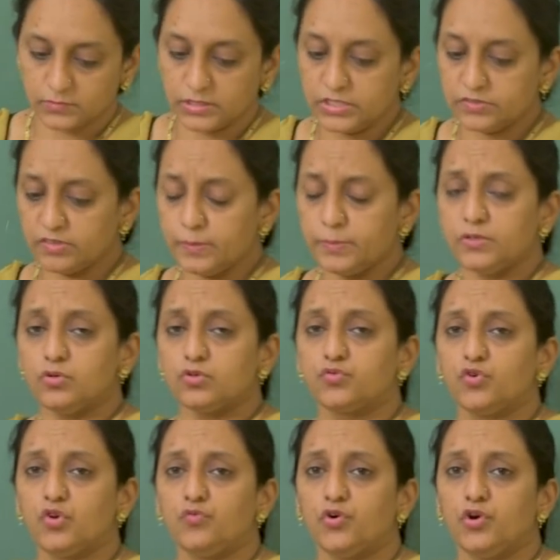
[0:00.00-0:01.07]
it will be
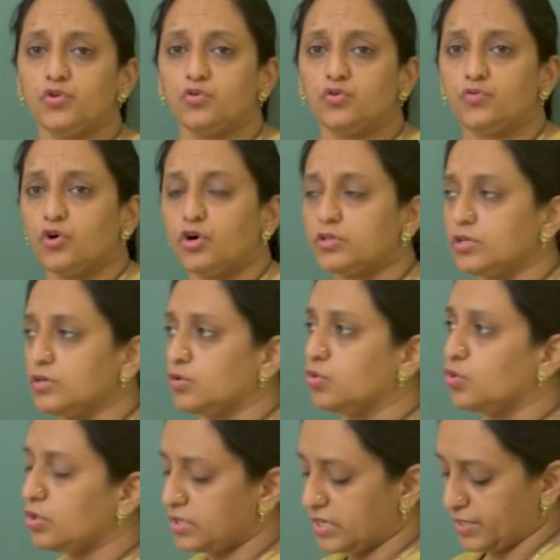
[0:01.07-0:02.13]
useful for you for the
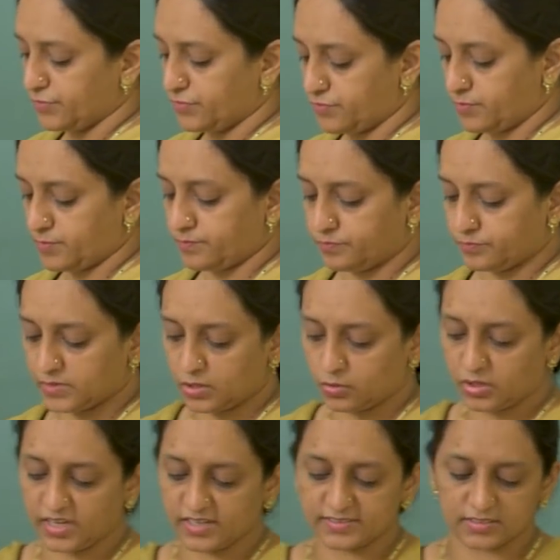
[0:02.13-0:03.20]
whole life.
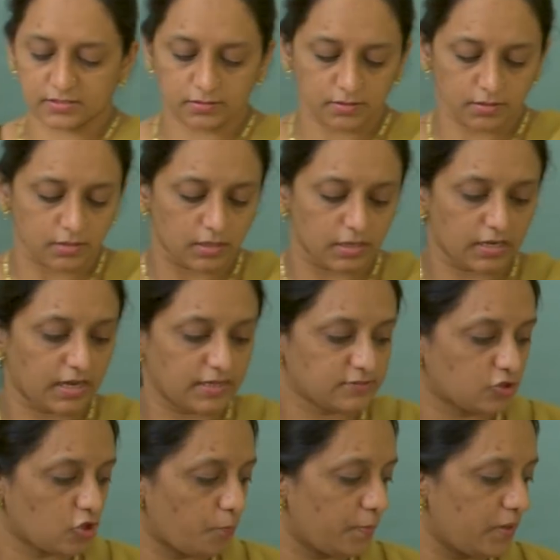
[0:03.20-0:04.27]
Now next,
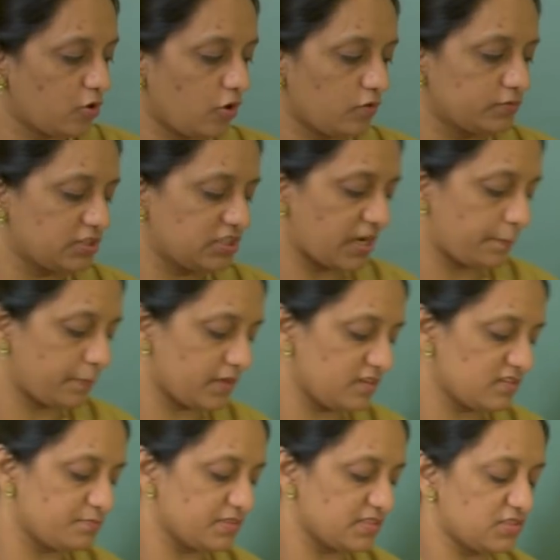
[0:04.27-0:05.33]
last topic of the
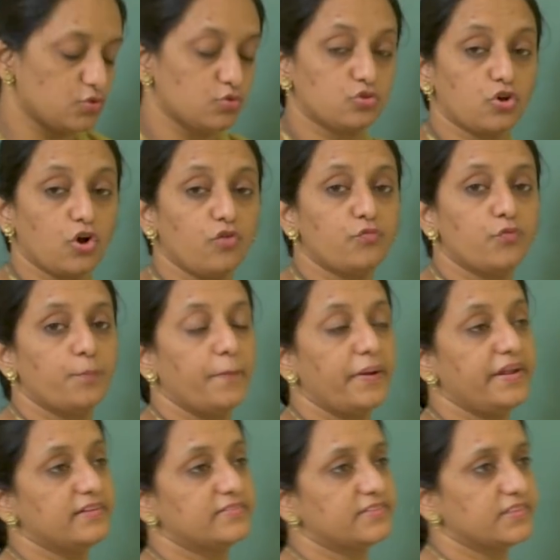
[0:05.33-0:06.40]
chapter is misuse of
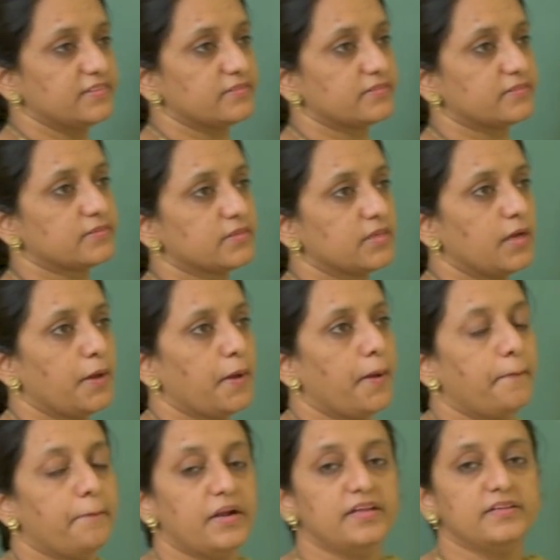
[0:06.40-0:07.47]
medicines.
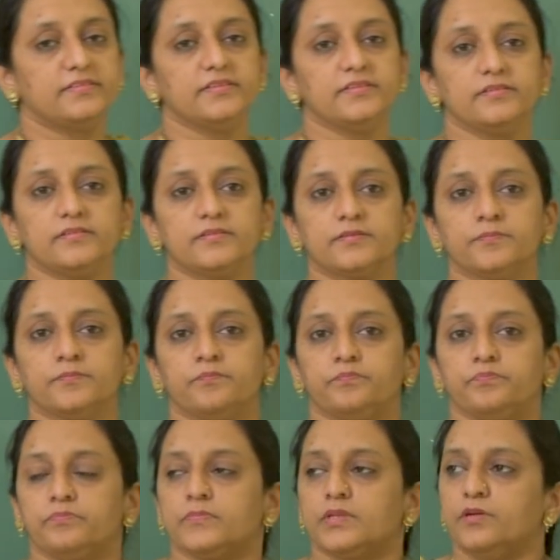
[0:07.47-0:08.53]
Medicines
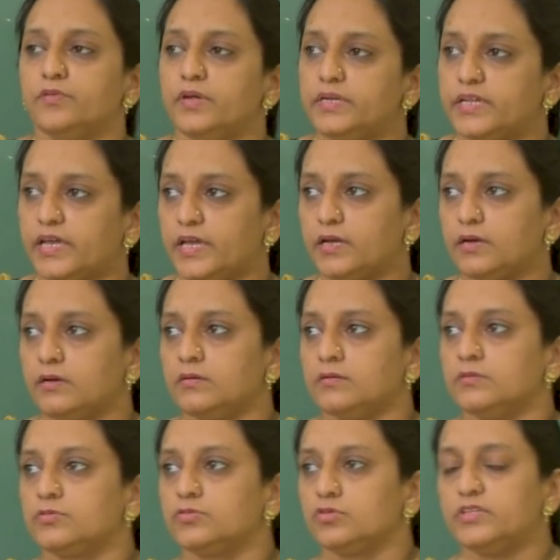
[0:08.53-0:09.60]
we
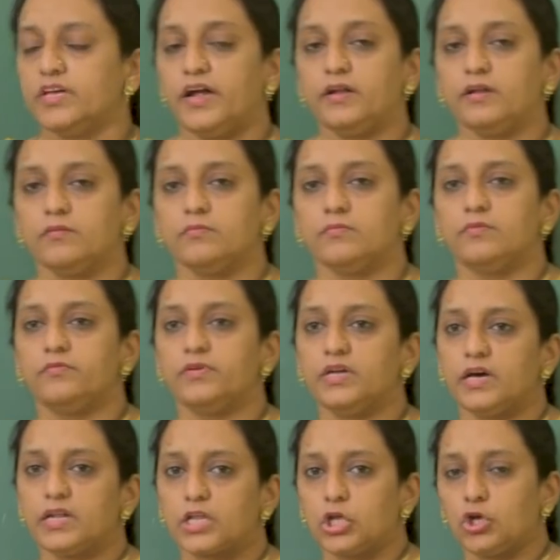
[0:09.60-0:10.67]
take so that we
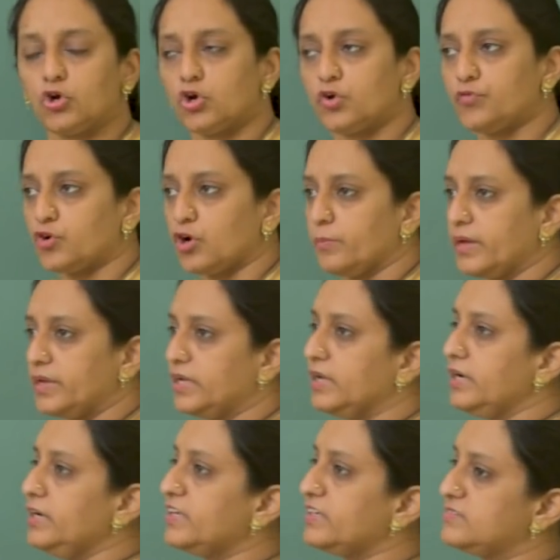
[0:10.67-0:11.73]
are cured from
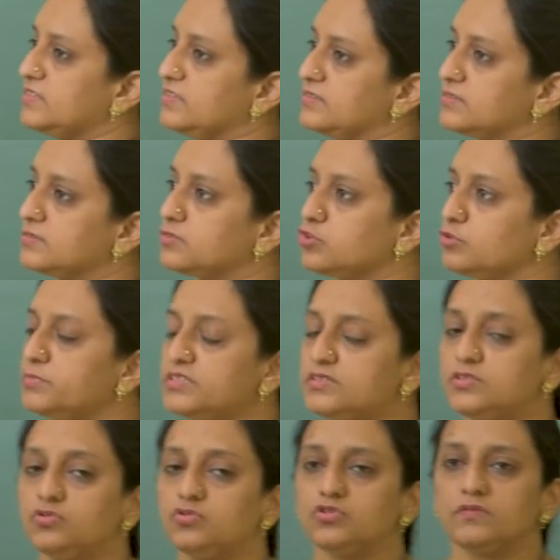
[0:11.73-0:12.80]
any disease. So
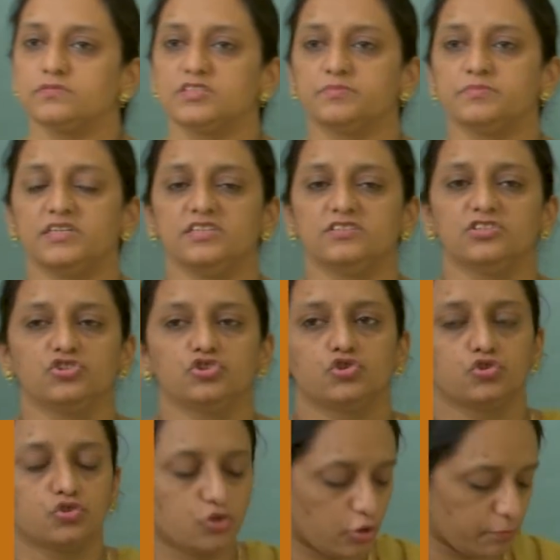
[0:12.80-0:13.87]
misuse of these medicines
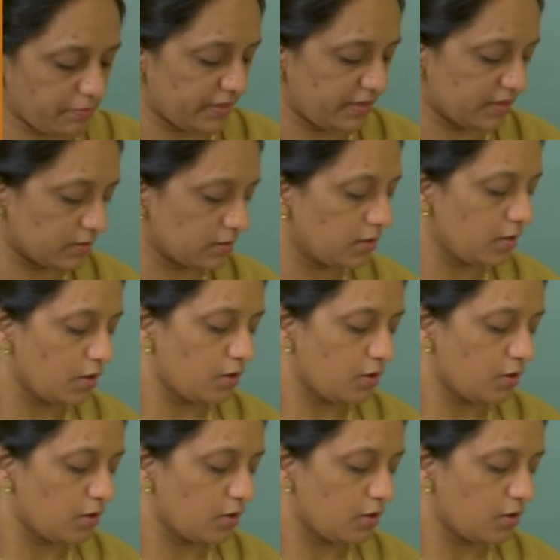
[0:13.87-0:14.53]
should not be done.